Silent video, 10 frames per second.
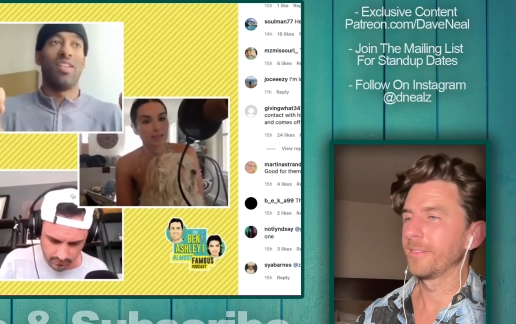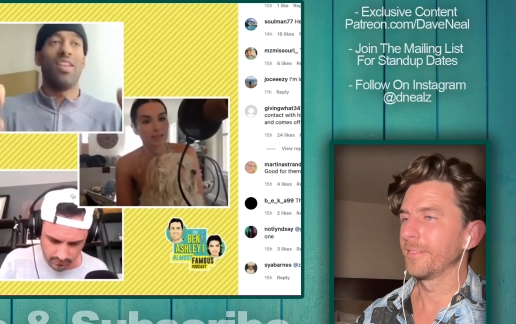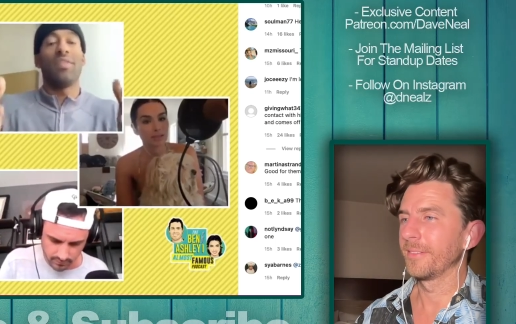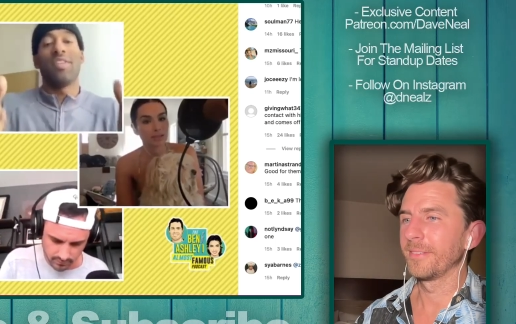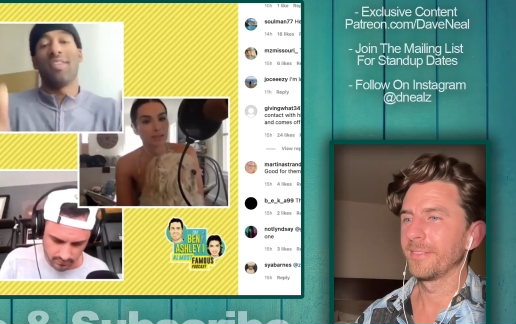
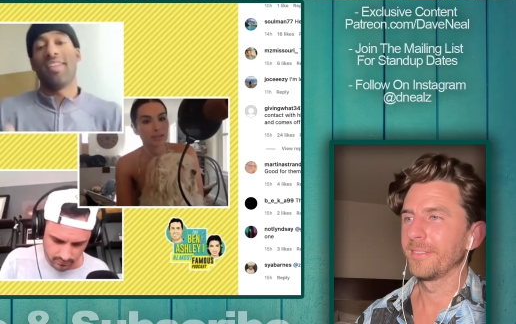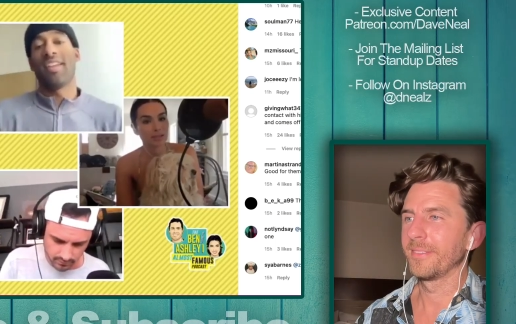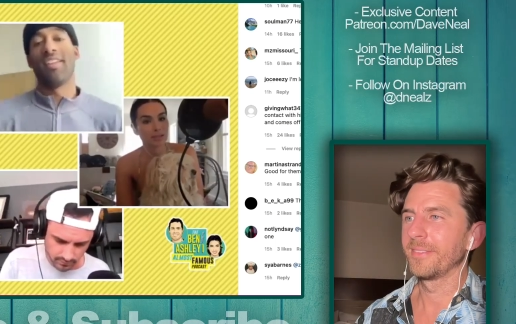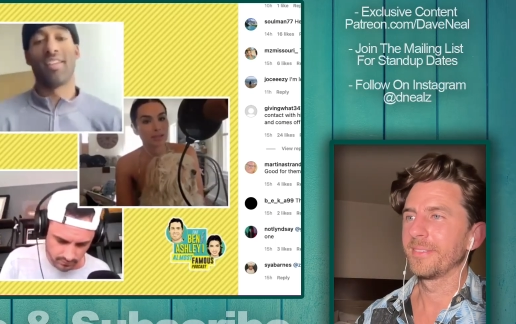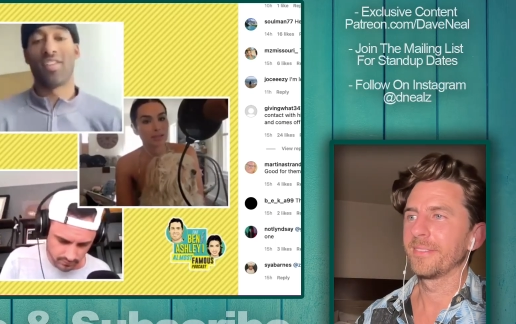Speaker 1: you have to
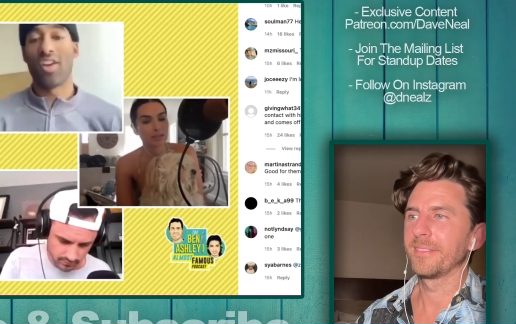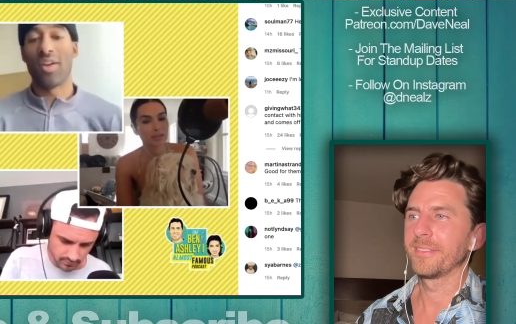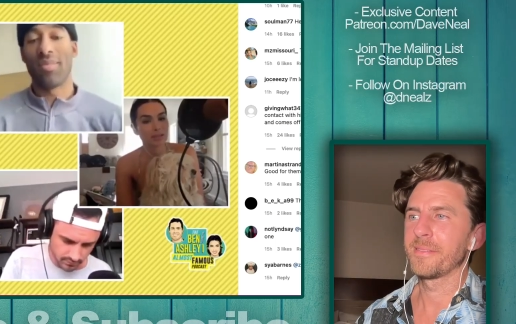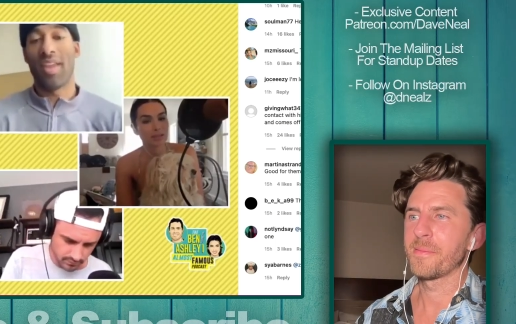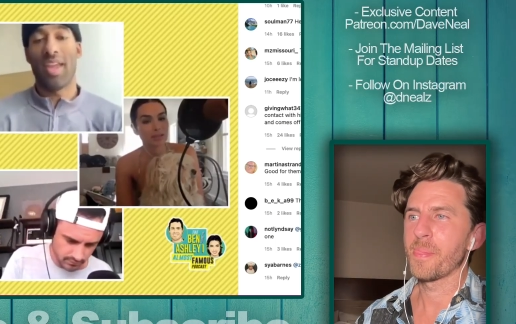stick to the
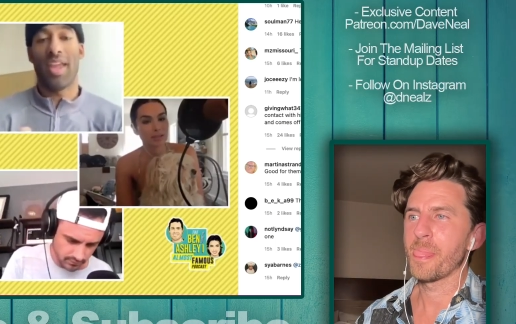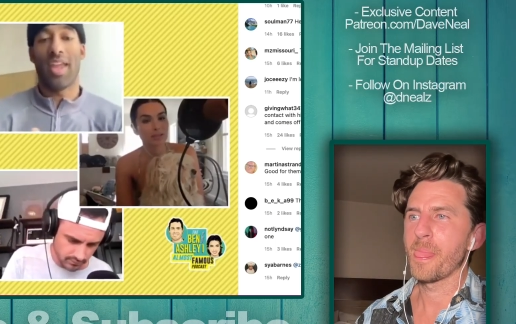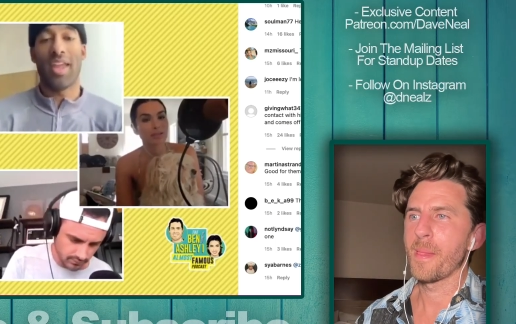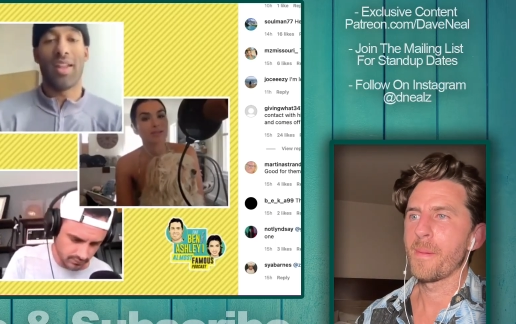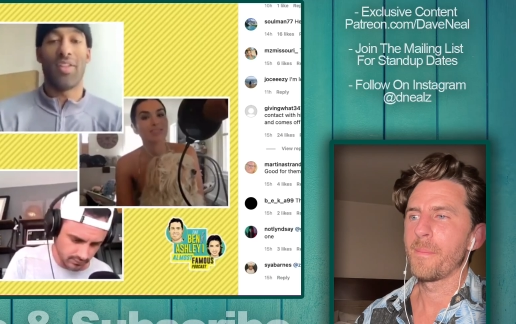script.
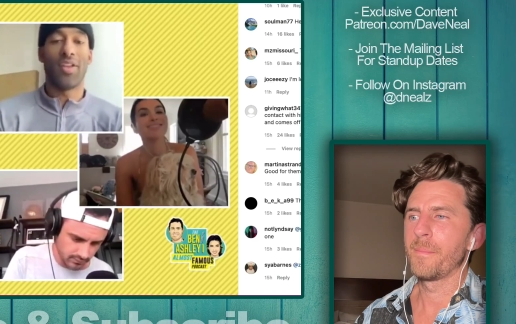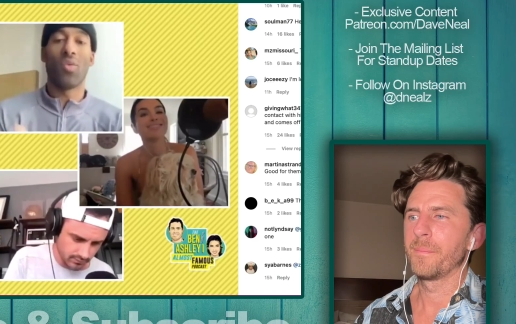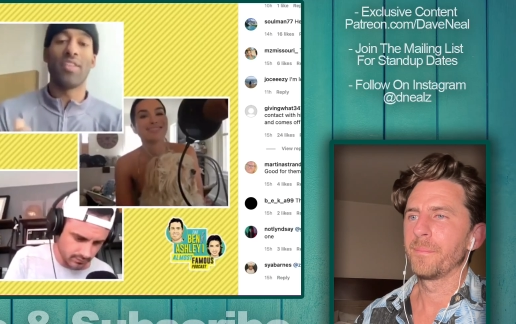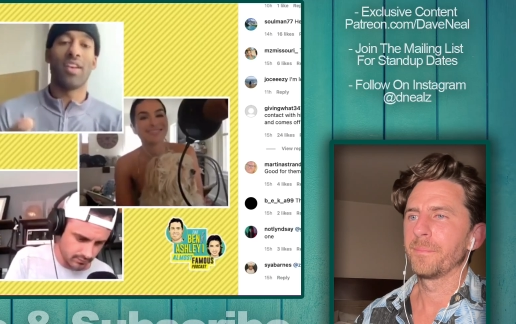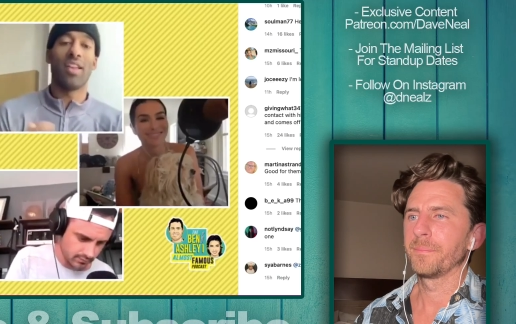And there
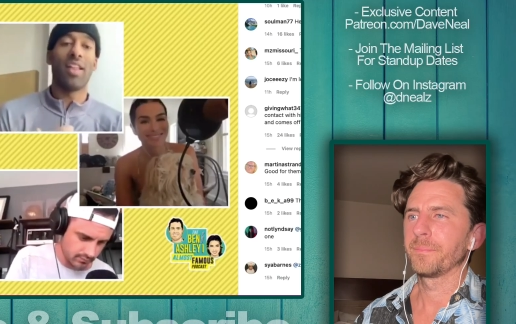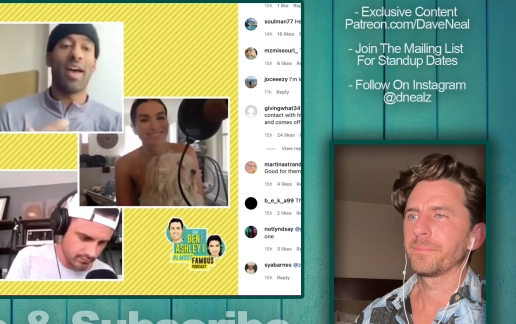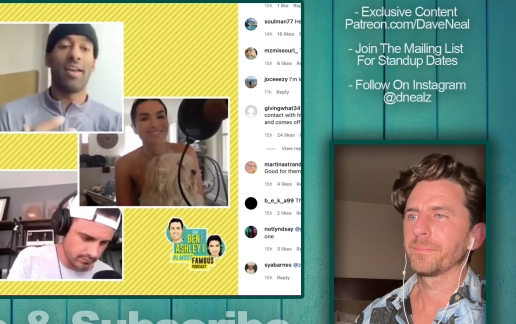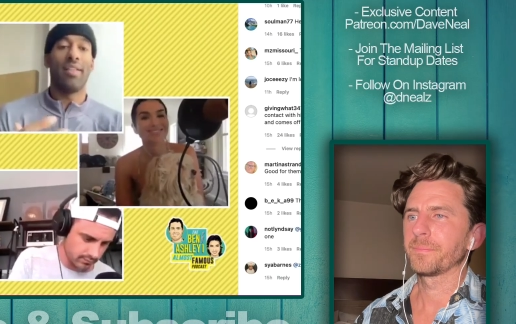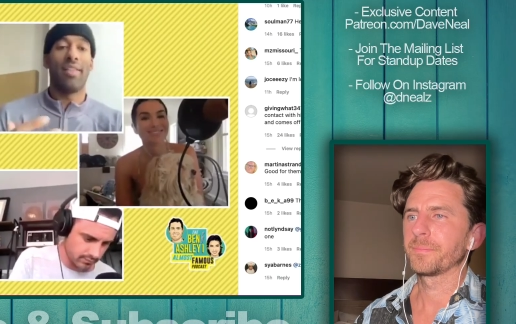wasn't a
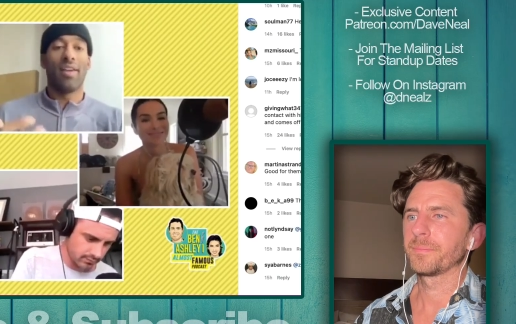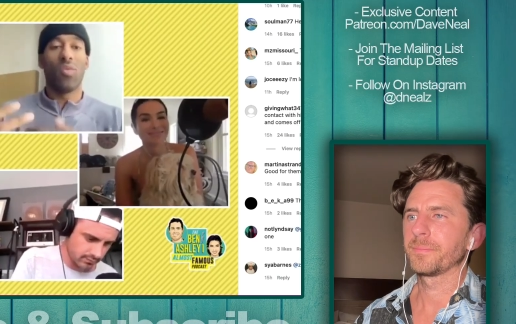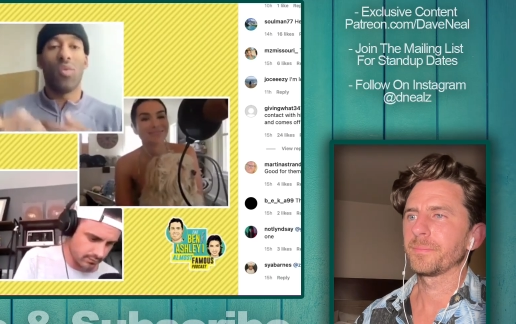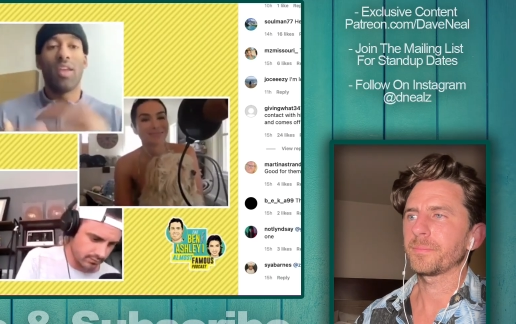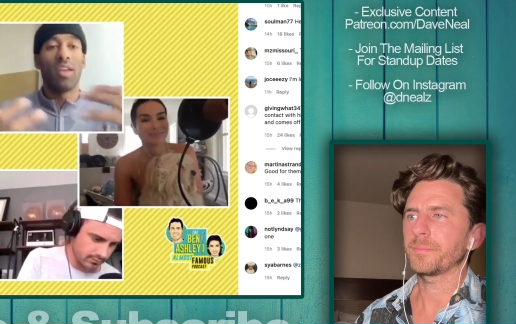lot that
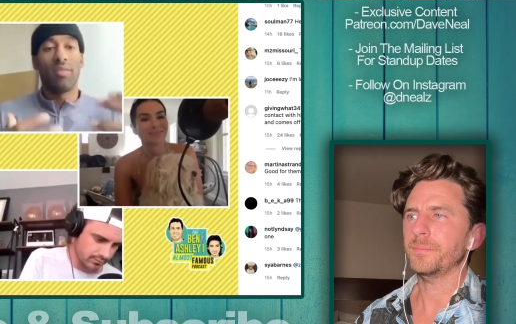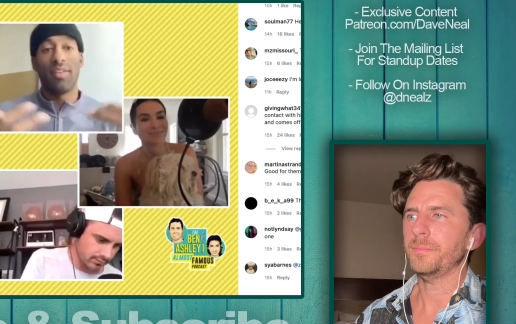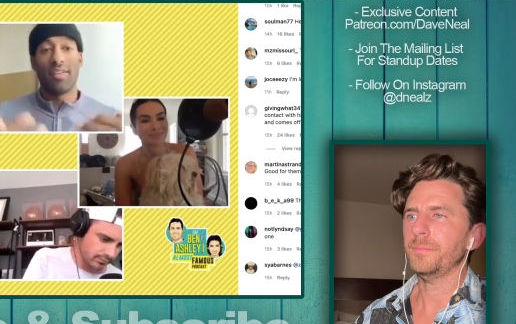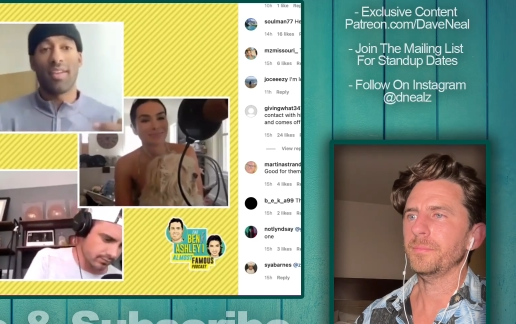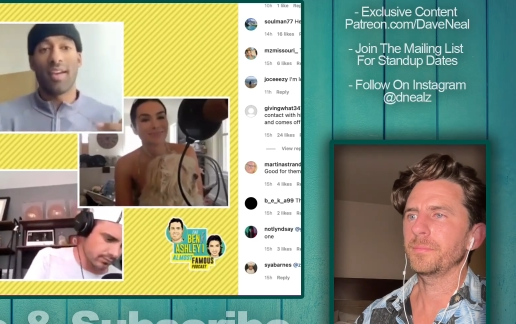we could have
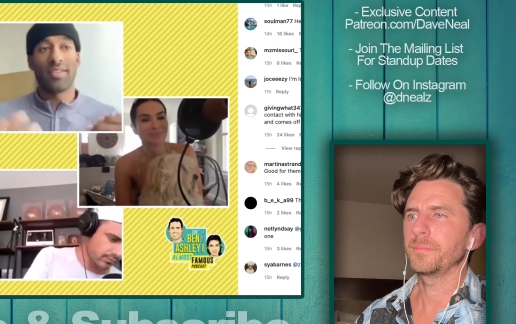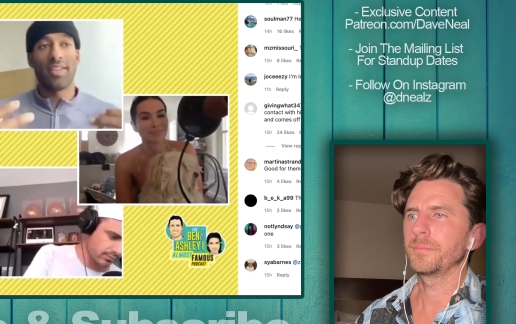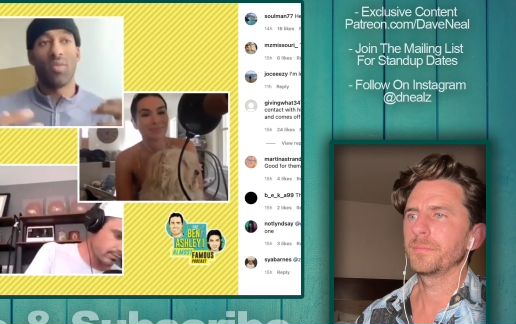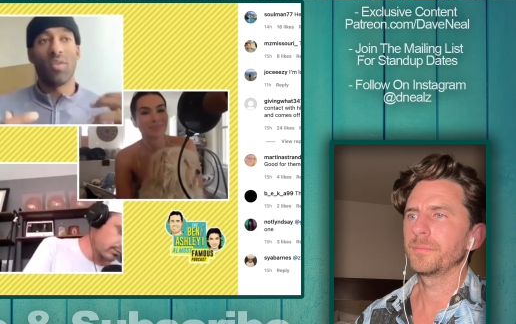discussed that